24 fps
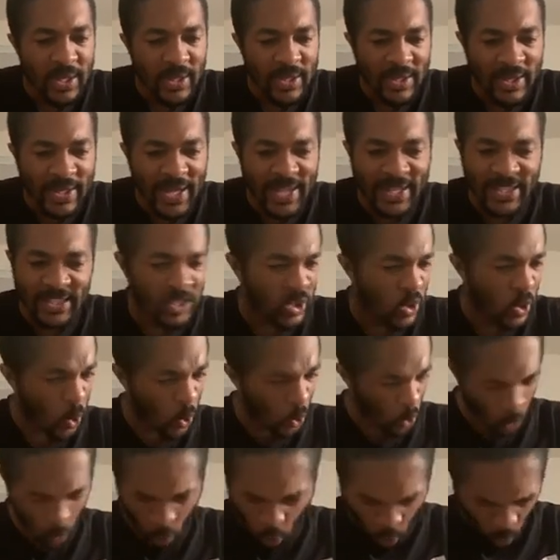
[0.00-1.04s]
That is the
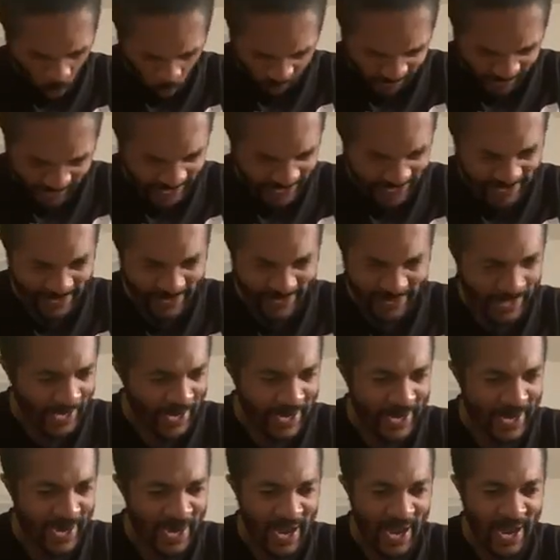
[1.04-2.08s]
horridest
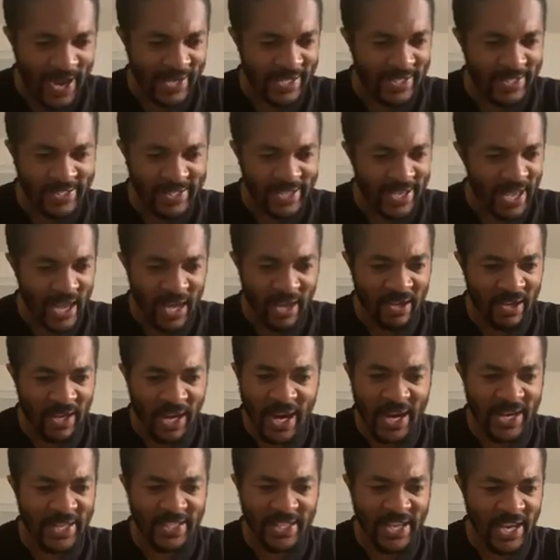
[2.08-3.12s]
thing I
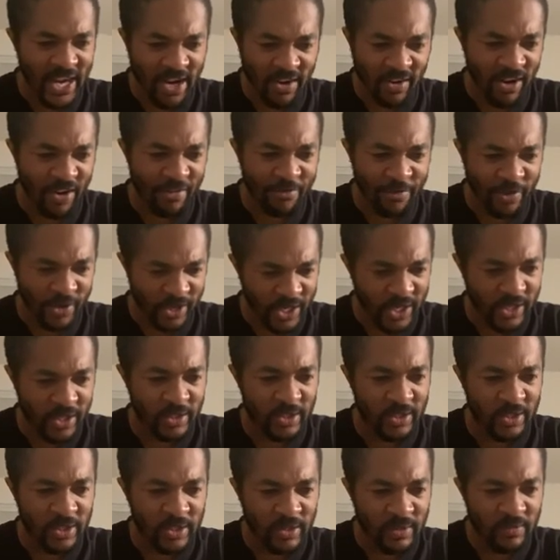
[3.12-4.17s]
is hearing for
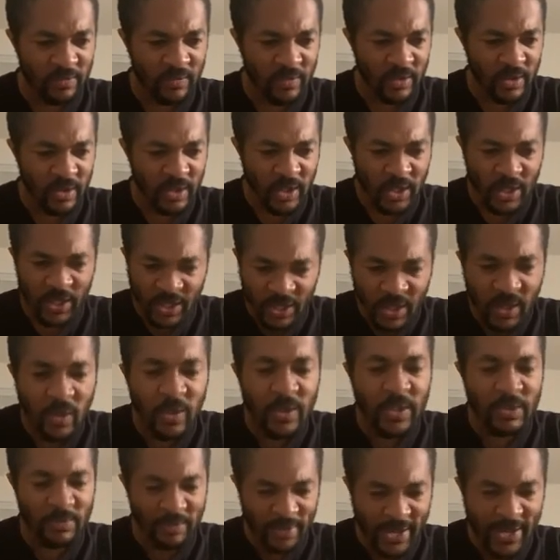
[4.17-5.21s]
years. You
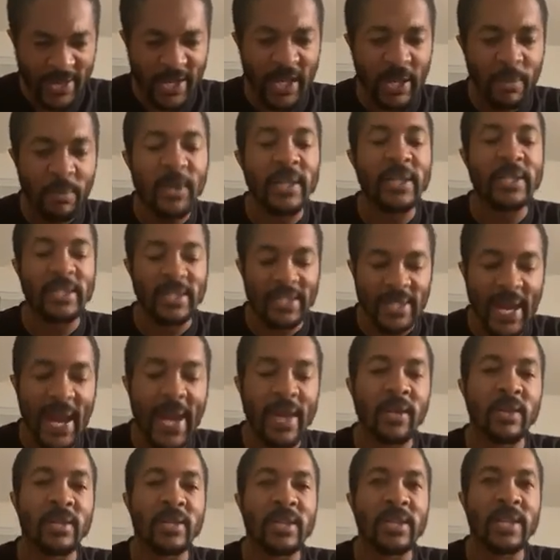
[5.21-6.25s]
is making me
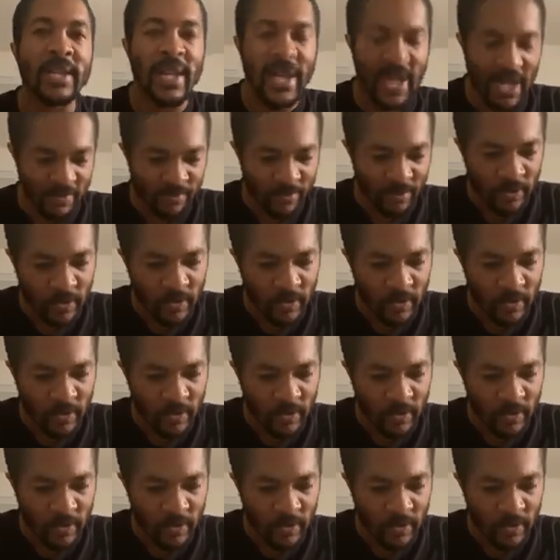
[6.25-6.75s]
sadder than ever.